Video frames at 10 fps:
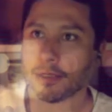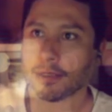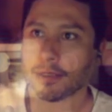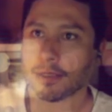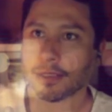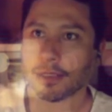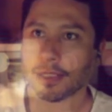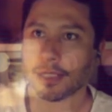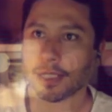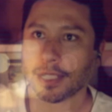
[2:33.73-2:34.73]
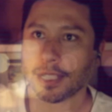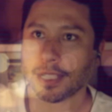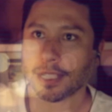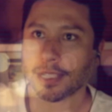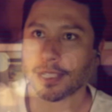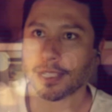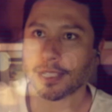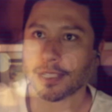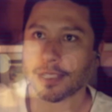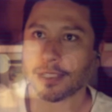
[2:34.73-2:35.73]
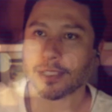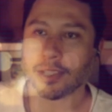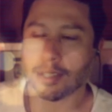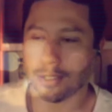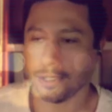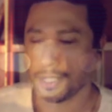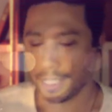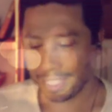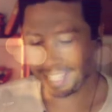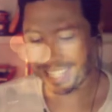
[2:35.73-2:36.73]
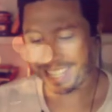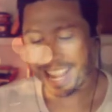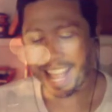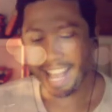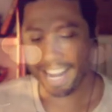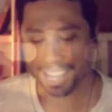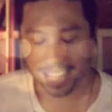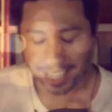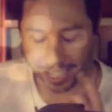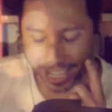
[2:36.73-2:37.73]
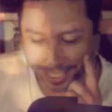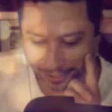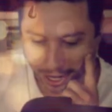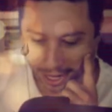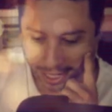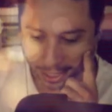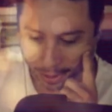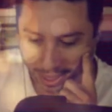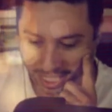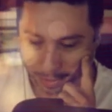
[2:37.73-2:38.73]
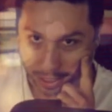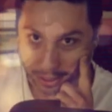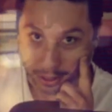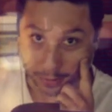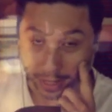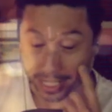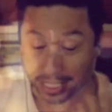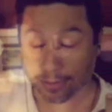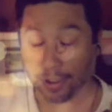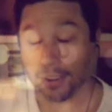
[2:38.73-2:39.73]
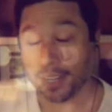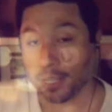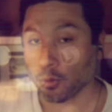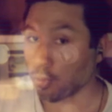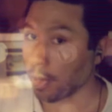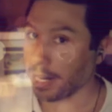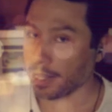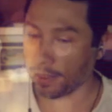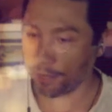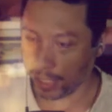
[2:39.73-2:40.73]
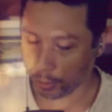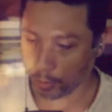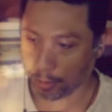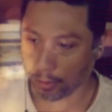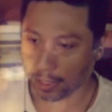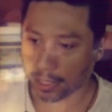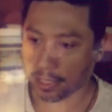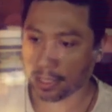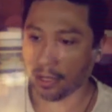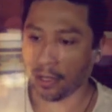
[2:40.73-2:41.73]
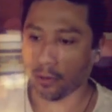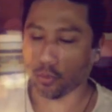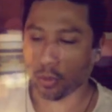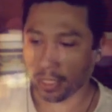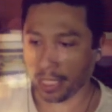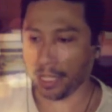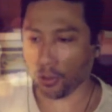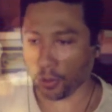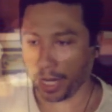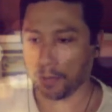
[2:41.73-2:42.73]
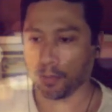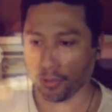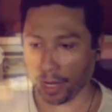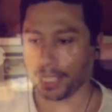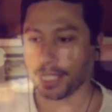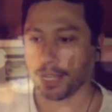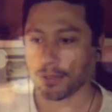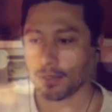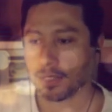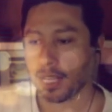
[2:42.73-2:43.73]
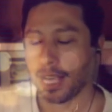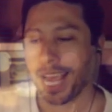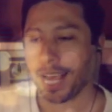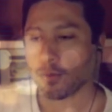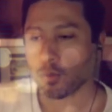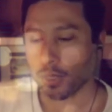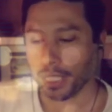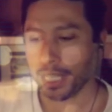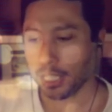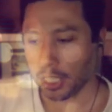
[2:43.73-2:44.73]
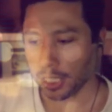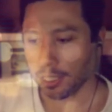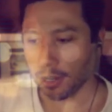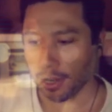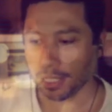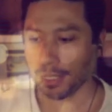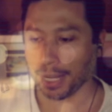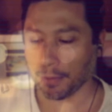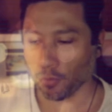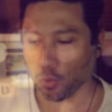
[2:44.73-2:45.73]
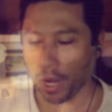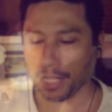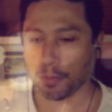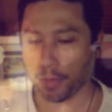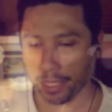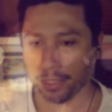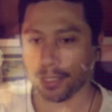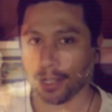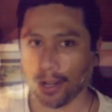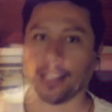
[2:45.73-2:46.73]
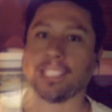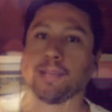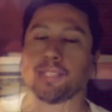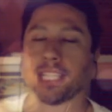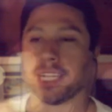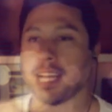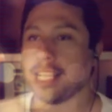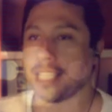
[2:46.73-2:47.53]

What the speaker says: it turns out that women are going to have their cake and eat it too. They're going to enjoy their 20s and they're going to settle down in their 30s, and there's nothing you can do about it. So you might as well learn to play the game instead of getting mad and hoping that they get their comeuppance. Back to the thing though.